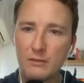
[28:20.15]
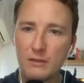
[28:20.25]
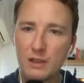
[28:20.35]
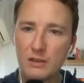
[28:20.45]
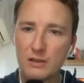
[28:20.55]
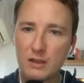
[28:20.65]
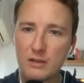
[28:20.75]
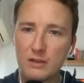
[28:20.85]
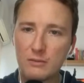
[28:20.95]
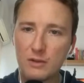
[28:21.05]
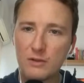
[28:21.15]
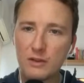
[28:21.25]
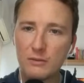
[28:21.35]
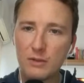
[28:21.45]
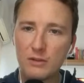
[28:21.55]
It just senses
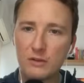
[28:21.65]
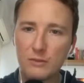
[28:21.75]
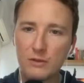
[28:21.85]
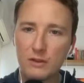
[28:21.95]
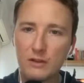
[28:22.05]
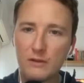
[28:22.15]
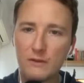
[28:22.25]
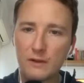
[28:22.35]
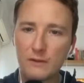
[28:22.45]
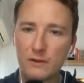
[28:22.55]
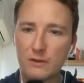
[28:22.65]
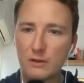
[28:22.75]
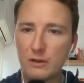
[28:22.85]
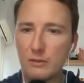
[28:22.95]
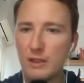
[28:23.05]
music for the first
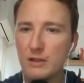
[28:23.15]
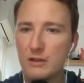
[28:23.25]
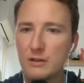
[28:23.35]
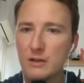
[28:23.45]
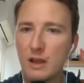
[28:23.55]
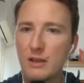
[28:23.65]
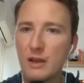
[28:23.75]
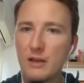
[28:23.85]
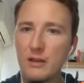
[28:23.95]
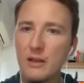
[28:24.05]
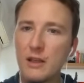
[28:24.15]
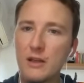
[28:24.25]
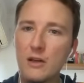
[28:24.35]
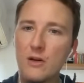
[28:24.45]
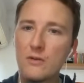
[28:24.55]
30 minutes. And then it
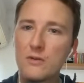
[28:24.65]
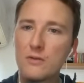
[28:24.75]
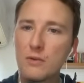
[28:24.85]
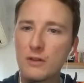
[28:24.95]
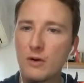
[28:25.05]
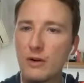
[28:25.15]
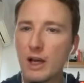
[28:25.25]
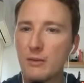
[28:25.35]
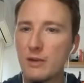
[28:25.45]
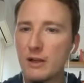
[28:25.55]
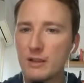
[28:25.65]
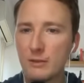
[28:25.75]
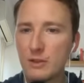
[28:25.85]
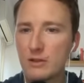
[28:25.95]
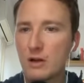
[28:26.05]
knows what's going on because
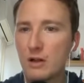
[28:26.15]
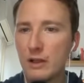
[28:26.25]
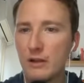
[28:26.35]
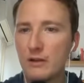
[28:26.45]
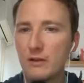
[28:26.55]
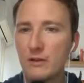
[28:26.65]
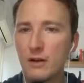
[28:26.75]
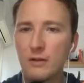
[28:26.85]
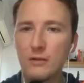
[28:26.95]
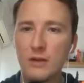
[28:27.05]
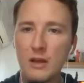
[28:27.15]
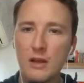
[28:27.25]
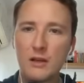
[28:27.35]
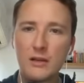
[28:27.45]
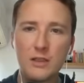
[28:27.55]
I'm just talking. So
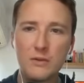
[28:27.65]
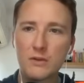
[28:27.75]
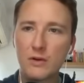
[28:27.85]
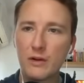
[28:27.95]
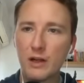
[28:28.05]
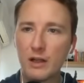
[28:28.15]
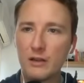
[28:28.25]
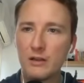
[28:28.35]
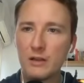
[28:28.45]
that's what's going on.